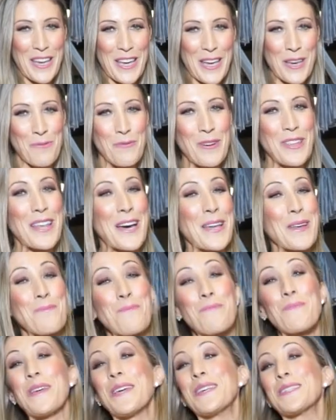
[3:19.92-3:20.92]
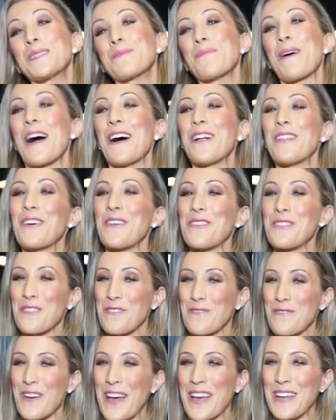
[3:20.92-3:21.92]
here without a big smile on
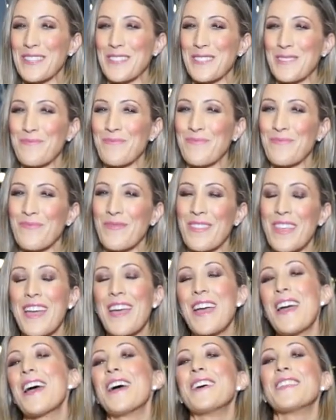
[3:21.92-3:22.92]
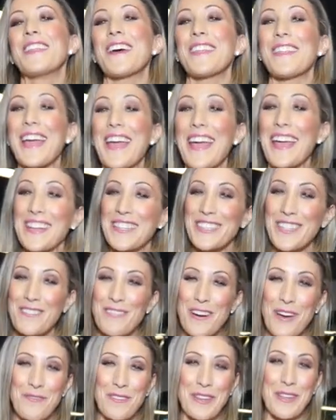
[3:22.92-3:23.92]
your face. Now the
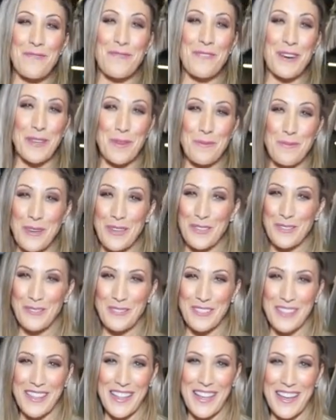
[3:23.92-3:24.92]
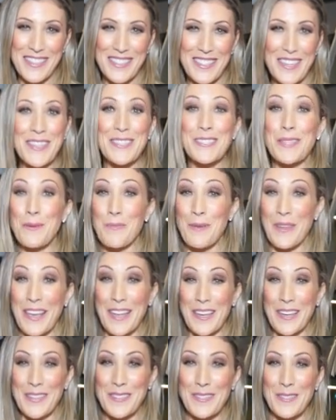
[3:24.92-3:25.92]
anti-gravity fundamentals class is the
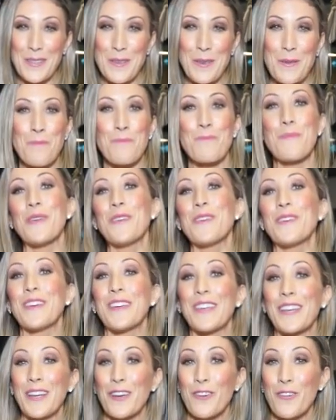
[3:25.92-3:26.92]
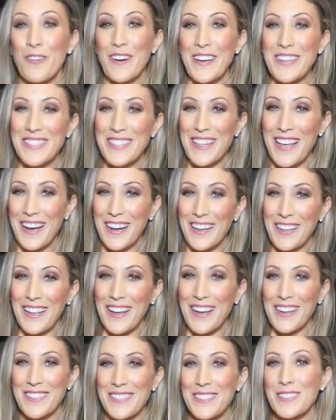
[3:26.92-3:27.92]
beginners, but you can increase that
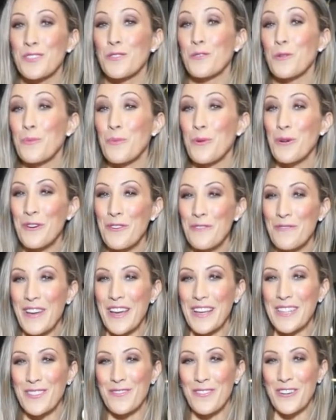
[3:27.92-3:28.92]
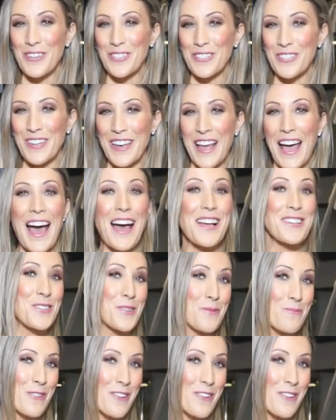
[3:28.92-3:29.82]
class to a more advanced version as you